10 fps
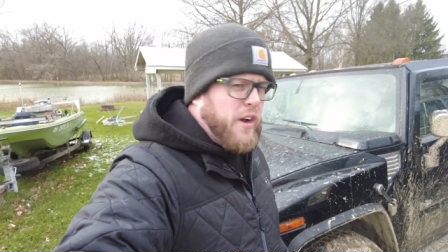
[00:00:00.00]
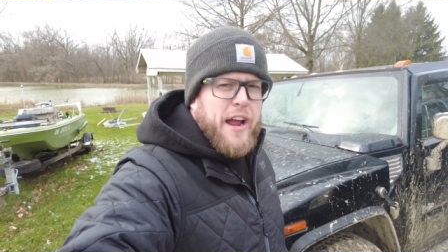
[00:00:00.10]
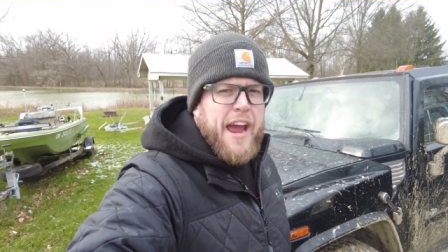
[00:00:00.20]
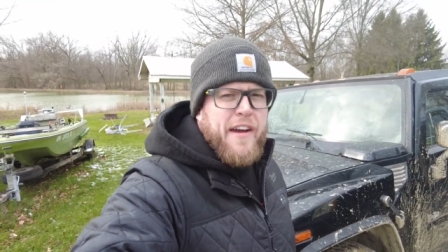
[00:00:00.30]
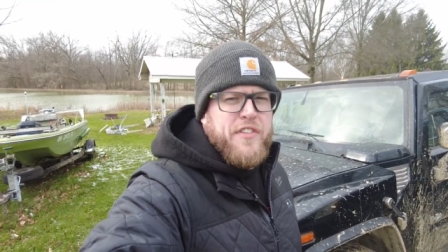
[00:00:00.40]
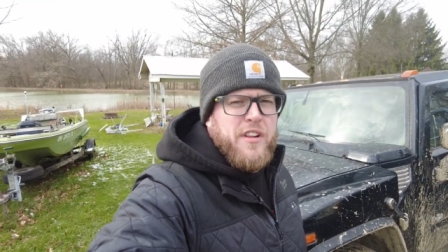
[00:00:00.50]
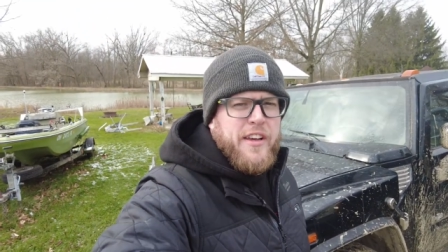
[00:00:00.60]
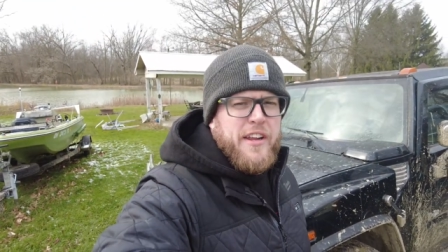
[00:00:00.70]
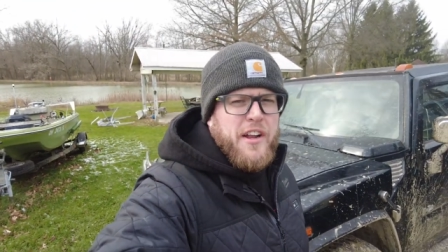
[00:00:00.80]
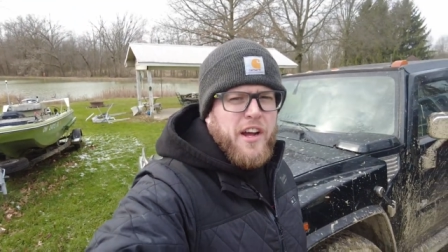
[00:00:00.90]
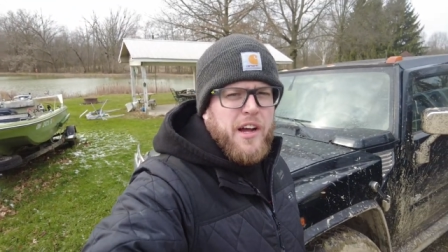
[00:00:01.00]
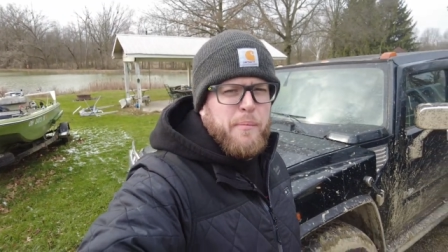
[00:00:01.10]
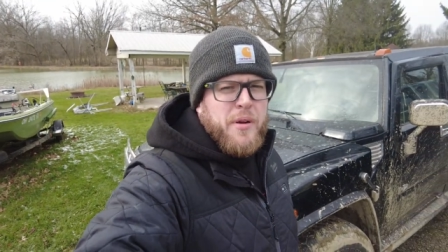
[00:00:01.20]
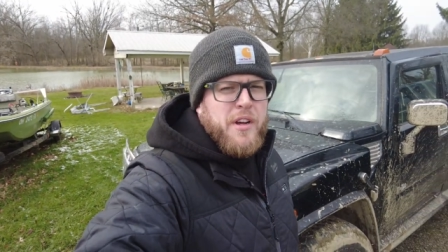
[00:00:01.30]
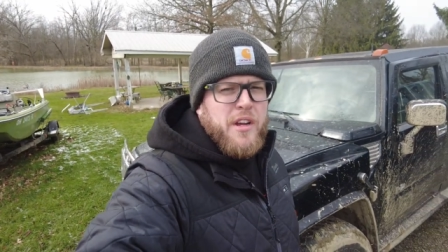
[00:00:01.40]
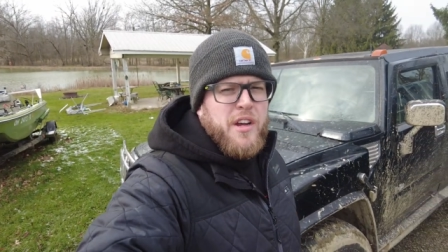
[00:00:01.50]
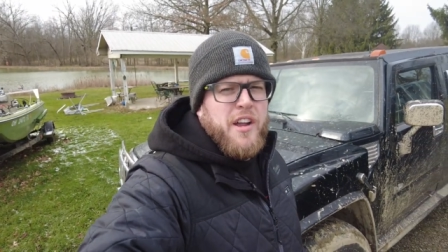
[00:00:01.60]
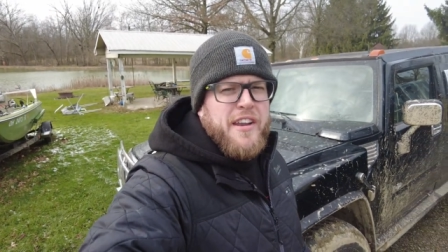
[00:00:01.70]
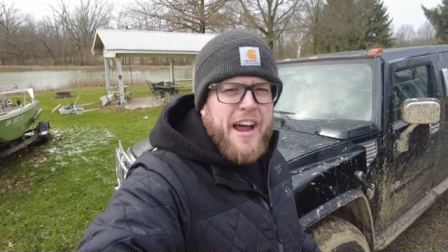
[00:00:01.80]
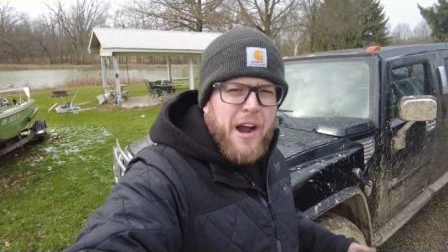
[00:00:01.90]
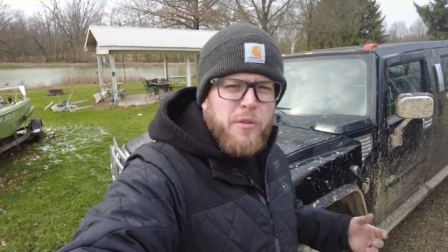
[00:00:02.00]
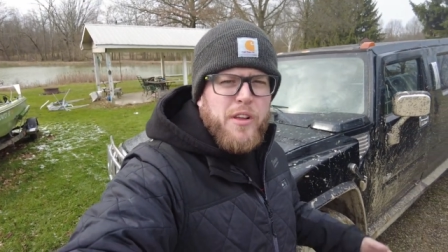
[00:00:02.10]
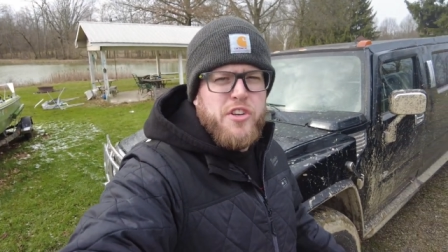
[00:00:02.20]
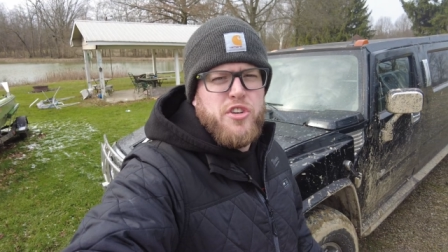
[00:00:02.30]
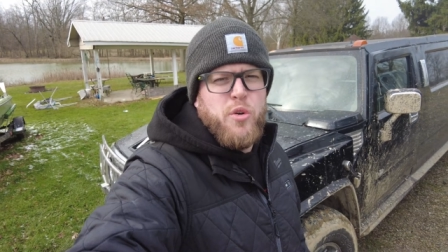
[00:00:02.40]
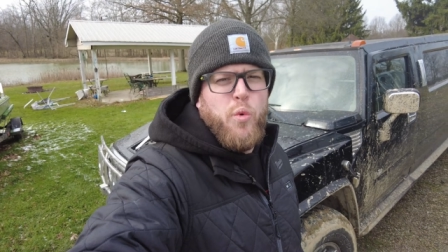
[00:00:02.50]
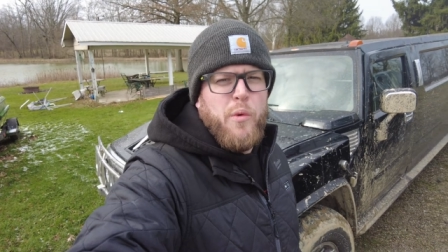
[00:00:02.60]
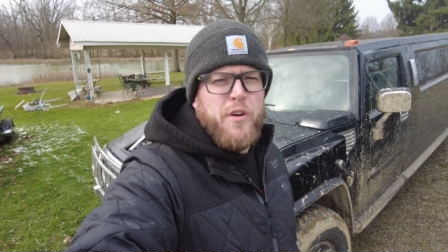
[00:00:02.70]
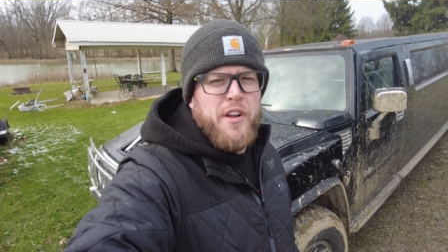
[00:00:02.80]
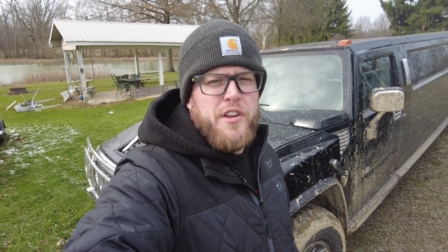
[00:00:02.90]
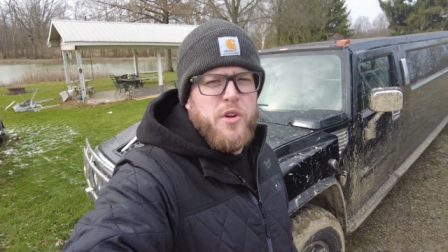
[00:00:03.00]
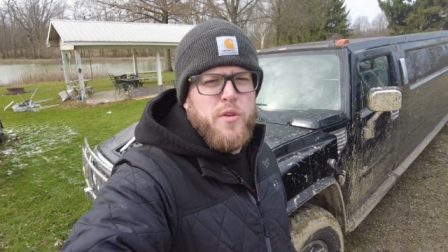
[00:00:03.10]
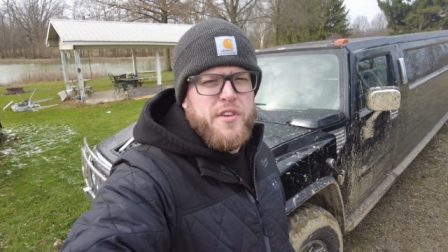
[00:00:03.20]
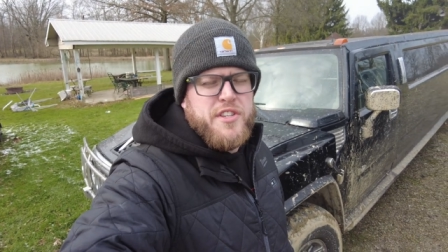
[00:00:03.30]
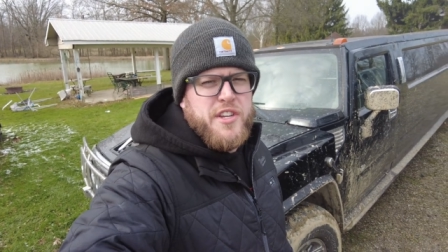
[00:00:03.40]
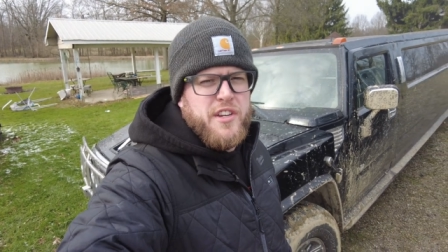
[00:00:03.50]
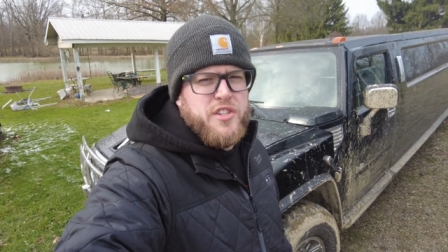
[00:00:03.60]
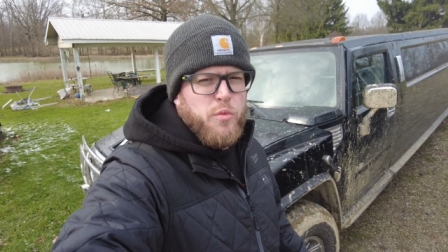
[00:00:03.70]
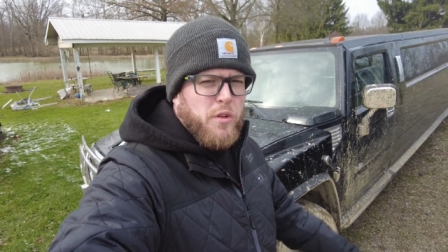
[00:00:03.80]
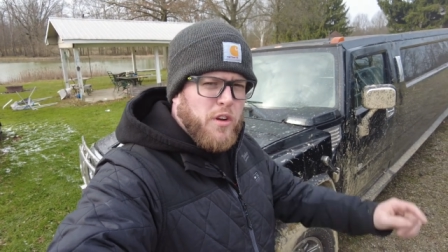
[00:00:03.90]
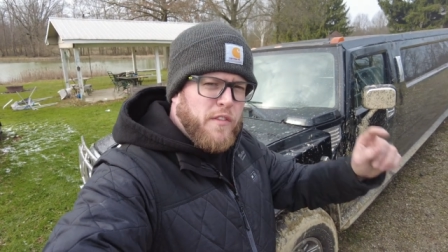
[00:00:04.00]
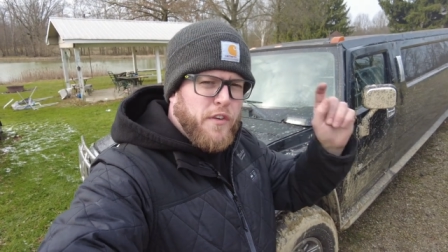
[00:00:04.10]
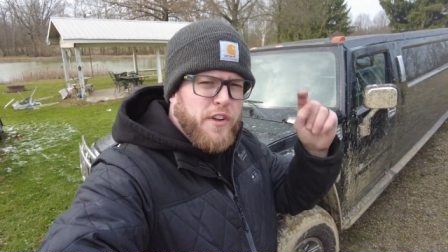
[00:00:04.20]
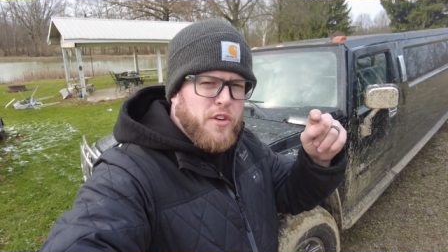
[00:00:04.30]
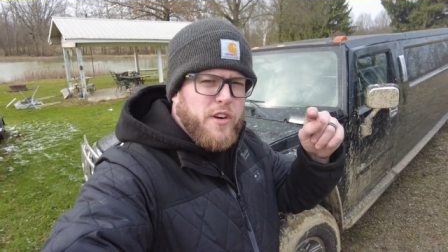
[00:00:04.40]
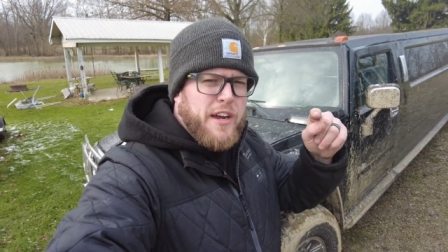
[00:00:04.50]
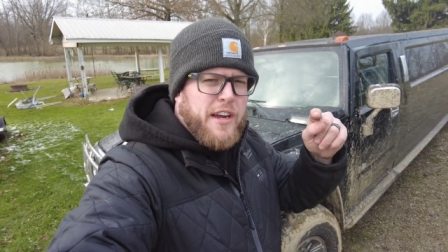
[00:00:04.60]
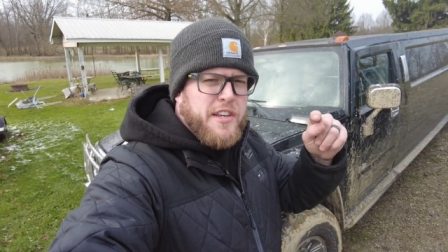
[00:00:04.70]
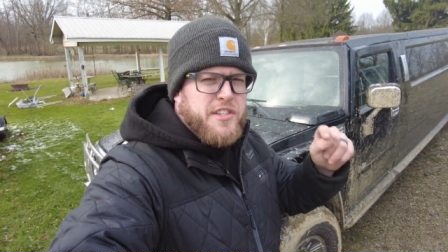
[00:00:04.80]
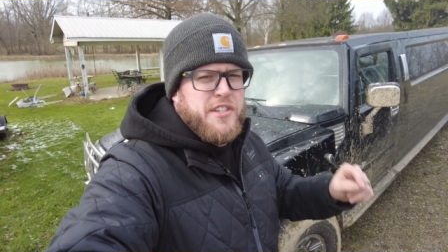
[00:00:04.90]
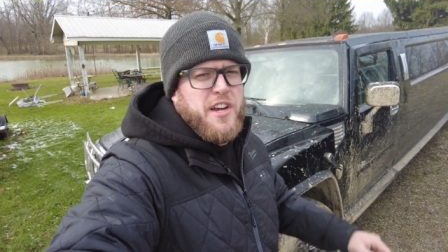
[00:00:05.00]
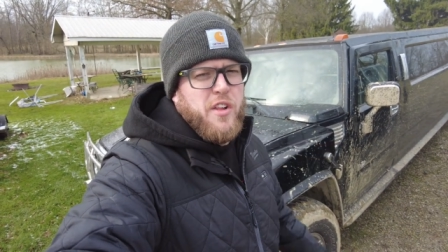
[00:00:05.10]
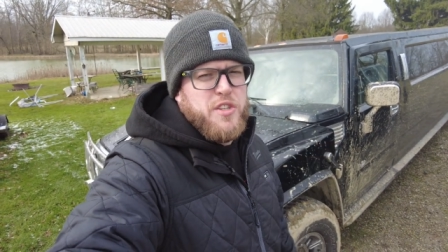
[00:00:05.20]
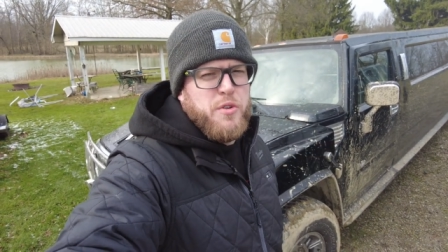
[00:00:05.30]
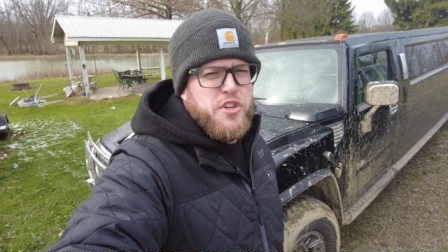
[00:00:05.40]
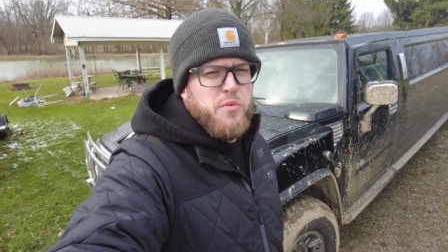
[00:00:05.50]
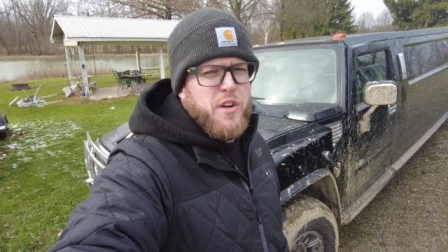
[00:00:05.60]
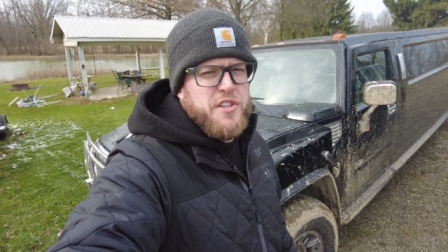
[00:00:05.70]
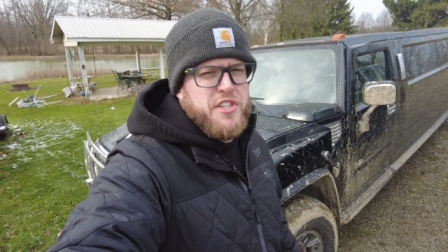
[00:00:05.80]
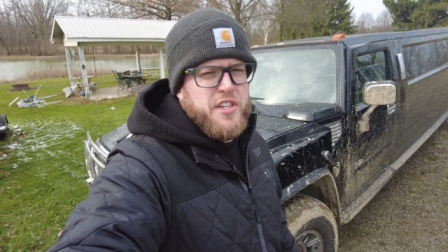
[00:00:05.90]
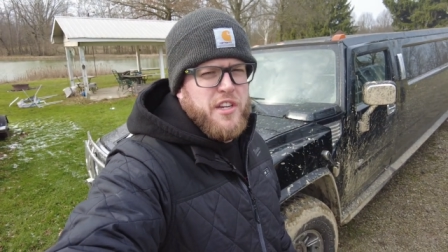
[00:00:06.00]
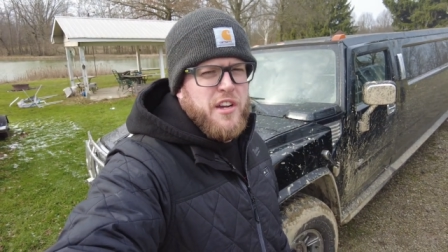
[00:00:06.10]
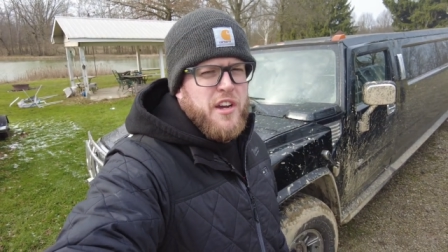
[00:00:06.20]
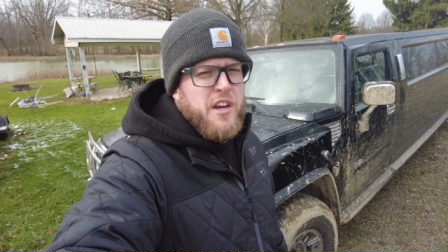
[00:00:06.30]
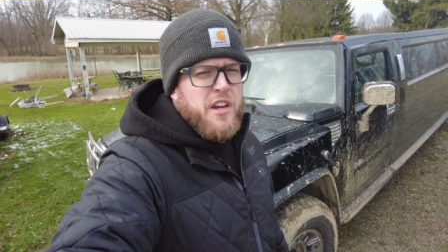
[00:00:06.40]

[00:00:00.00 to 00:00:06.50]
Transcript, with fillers: We're gonna have to clean it up. Not really sure what we're gonna do with this thing, so we're looking for you guys to tell us what you wanna see.